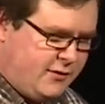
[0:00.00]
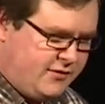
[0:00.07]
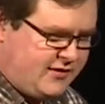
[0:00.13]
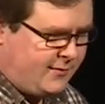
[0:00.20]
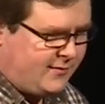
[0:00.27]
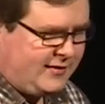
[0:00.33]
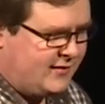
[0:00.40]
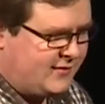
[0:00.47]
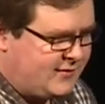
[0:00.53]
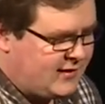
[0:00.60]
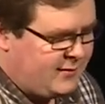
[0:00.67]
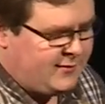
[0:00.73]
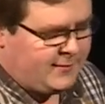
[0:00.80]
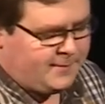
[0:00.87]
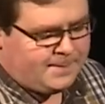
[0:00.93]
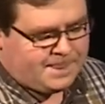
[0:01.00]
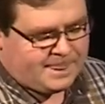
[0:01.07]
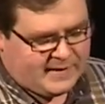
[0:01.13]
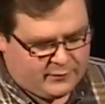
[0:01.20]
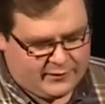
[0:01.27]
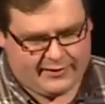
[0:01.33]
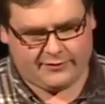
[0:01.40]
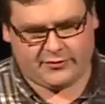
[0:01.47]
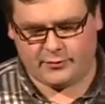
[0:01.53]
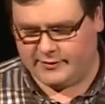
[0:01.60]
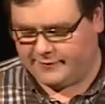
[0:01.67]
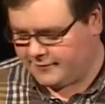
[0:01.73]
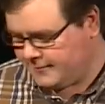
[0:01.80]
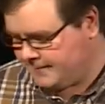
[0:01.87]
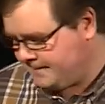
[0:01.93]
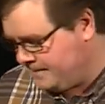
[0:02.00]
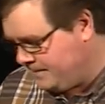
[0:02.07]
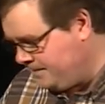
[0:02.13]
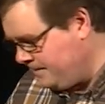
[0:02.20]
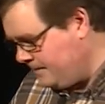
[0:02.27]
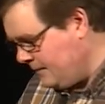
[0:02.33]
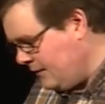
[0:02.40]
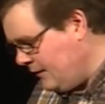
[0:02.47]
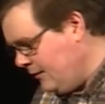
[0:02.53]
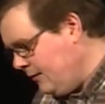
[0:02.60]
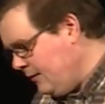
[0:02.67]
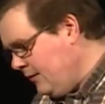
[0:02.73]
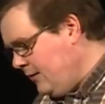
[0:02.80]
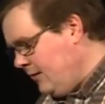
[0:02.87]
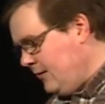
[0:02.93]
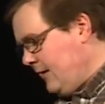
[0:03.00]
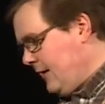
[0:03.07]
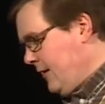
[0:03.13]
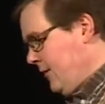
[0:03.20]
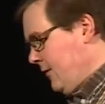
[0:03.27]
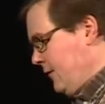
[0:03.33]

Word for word: something is coming, and we have Swift. Now,